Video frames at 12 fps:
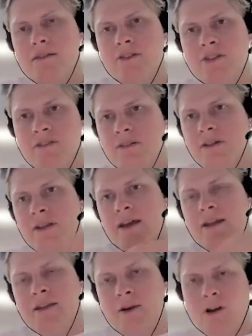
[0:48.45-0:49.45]
just the
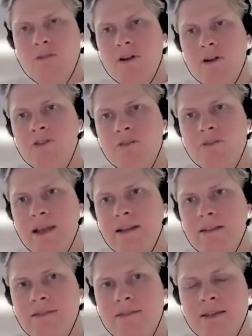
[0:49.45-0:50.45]
network round trip
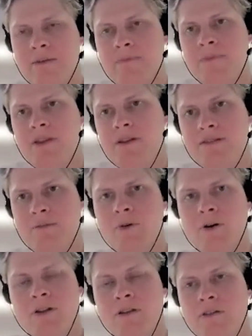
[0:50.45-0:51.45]
latency at some
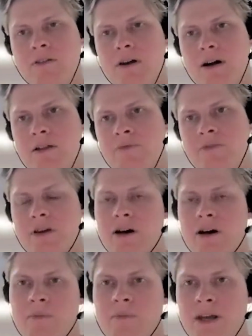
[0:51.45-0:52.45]
point
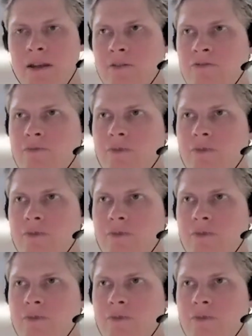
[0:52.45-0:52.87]
then